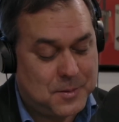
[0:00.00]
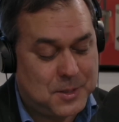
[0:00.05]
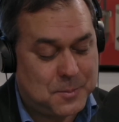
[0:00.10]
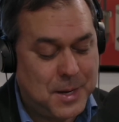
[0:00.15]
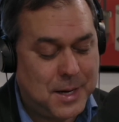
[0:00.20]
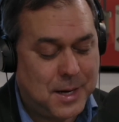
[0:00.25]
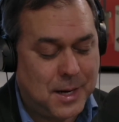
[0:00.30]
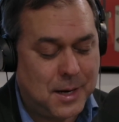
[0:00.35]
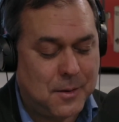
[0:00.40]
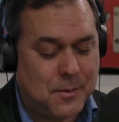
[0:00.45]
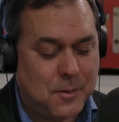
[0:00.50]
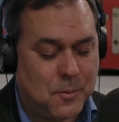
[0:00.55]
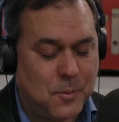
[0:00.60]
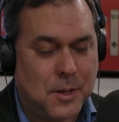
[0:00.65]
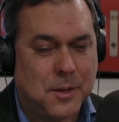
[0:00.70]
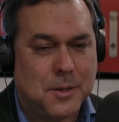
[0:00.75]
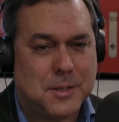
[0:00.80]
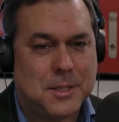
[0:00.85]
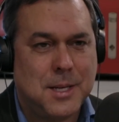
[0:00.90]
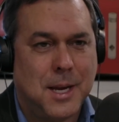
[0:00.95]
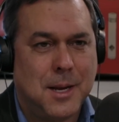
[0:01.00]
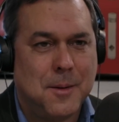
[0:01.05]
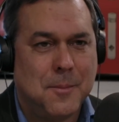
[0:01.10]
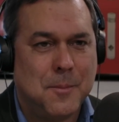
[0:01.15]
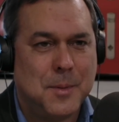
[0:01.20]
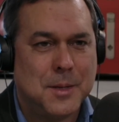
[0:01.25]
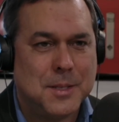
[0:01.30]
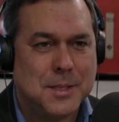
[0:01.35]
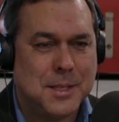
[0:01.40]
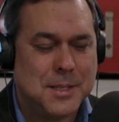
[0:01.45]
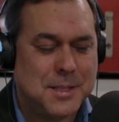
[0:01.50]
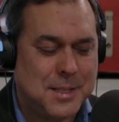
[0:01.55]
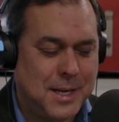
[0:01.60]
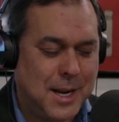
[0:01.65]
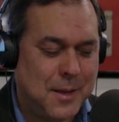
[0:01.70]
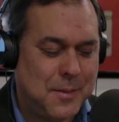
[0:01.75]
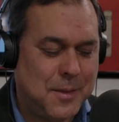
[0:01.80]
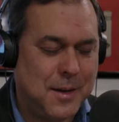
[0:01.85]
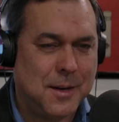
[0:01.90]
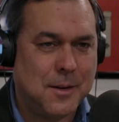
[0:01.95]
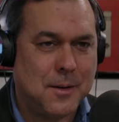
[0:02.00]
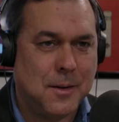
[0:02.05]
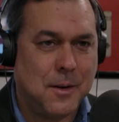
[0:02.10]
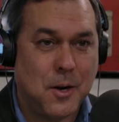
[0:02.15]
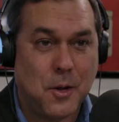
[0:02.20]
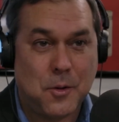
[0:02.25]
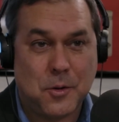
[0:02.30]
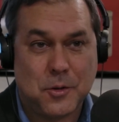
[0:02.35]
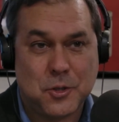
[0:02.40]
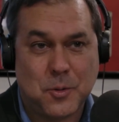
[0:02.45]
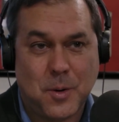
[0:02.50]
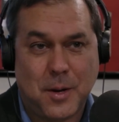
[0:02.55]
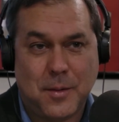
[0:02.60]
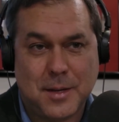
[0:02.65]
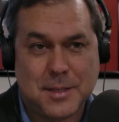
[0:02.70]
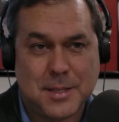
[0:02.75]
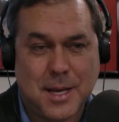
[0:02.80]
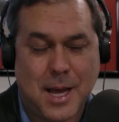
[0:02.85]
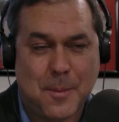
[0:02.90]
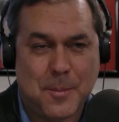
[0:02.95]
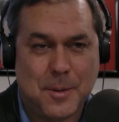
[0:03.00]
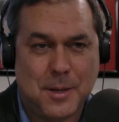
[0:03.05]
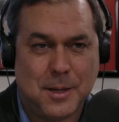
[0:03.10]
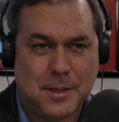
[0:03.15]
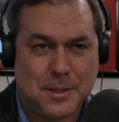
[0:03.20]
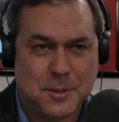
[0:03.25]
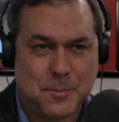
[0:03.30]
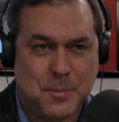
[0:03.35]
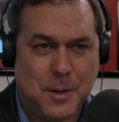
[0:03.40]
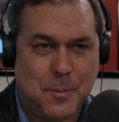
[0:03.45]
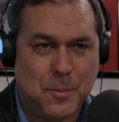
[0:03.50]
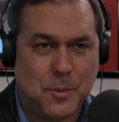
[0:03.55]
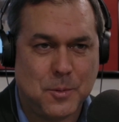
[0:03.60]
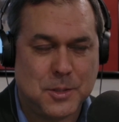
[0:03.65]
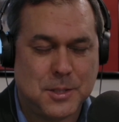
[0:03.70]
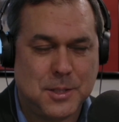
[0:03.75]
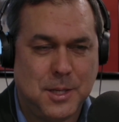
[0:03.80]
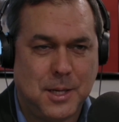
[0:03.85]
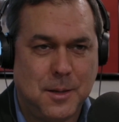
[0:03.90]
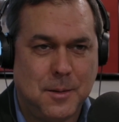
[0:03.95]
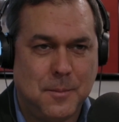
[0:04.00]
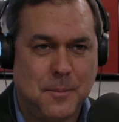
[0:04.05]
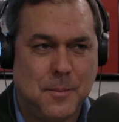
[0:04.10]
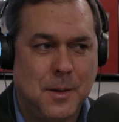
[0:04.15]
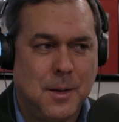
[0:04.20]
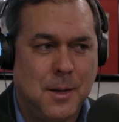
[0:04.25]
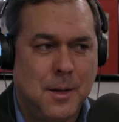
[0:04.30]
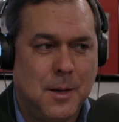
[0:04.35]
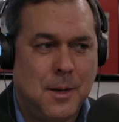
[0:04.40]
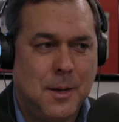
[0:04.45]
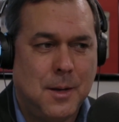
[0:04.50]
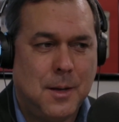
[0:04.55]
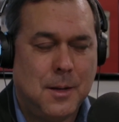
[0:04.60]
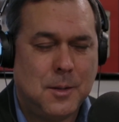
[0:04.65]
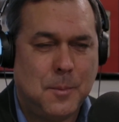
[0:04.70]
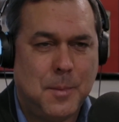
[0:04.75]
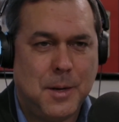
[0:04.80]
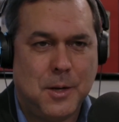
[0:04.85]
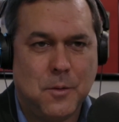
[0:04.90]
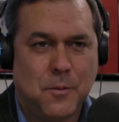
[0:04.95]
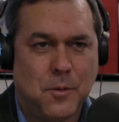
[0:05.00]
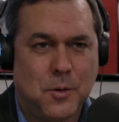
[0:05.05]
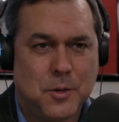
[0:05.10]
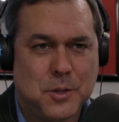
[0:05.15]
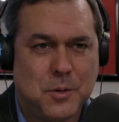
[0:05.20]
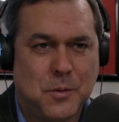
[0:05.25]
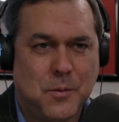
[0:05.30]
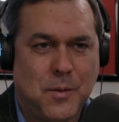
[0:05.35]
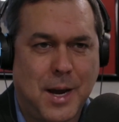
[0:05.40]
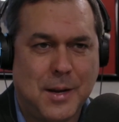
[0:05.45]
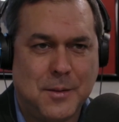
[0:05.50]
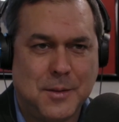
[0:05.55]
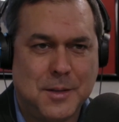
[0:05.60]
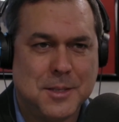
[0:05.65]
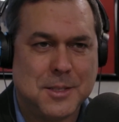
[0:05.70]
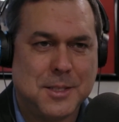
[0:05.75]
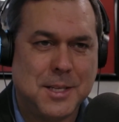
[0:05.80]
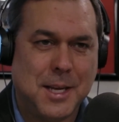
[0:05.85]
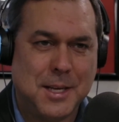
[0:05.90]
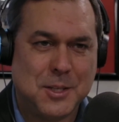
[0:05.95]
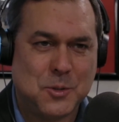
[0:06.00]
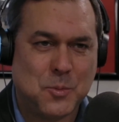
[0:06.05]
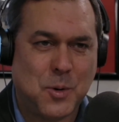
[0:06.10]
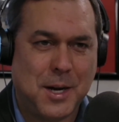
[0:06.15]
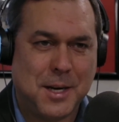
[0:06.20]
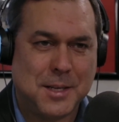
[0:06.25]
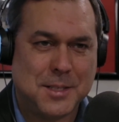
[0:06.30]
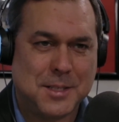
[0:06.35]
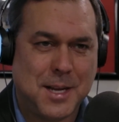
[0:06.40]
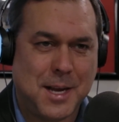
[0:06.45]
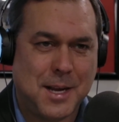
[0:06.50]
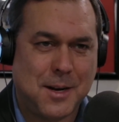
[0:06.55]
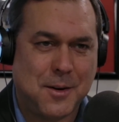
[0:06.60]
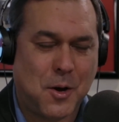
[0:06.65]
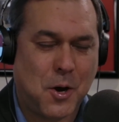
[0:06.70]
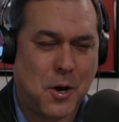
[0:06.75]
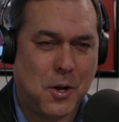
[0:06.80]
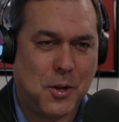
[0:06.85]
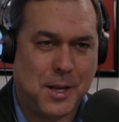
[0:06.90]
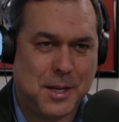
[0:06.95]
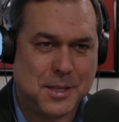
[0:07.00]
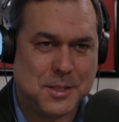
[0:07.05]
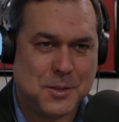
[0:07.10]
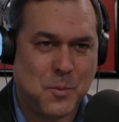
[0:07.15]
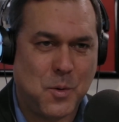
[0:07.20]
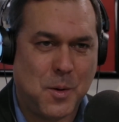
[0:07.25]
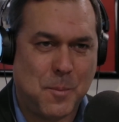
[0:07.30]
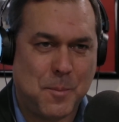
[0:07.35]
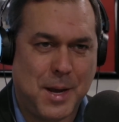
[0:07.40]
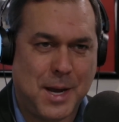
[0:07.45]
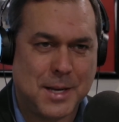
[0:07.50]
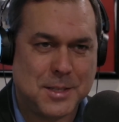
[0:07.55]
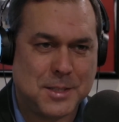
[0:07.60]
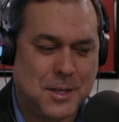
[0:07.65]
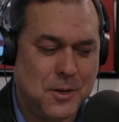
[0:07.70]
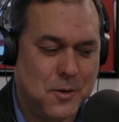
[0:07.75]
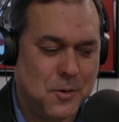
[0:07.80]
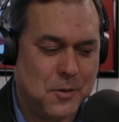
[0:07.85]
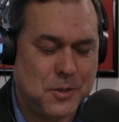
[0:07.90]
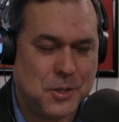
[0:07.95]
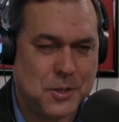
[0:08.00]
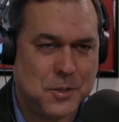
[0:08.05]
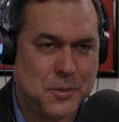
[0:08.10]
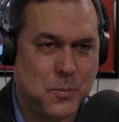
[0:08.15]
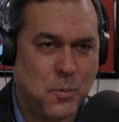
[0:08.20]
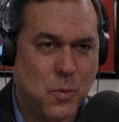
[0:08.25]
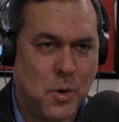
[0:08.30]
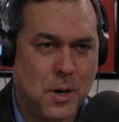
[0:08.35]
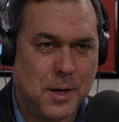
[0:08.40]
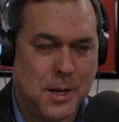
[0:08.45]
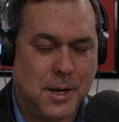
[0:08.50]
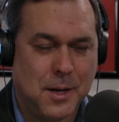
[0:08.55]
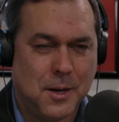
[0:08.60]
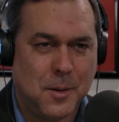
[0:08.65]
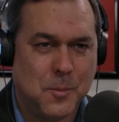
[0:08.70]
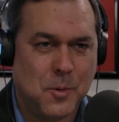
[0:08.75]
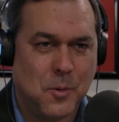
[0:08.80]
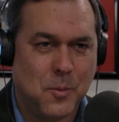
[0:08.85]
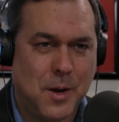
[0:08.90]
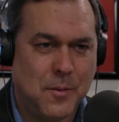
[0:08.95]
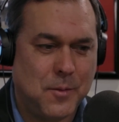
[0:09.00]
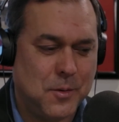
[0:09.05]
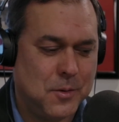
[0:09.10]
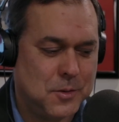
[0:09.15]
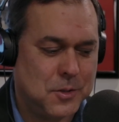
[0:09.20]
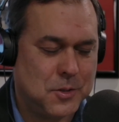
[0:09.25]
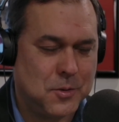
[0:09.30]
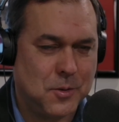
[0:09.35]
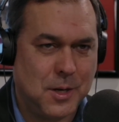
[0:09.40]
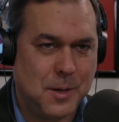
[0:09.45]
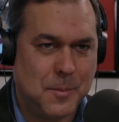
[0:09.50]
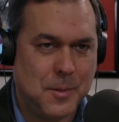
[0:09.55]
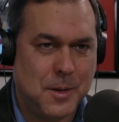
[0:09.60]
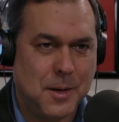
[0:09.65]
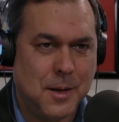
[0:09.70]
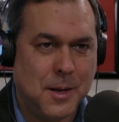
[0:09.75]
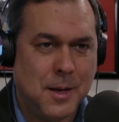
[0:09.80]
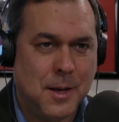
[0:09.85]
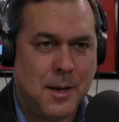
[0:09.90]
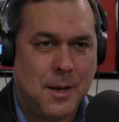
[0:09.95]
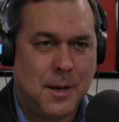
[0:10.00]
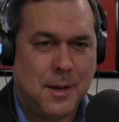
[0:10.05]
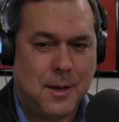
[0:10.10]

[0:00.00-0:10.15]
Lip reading: speaking of the real estate business, and I think another trend that's happening is people seem to be diversified these days, right? It's not all eggs in one basket or just one income or revenue stream. And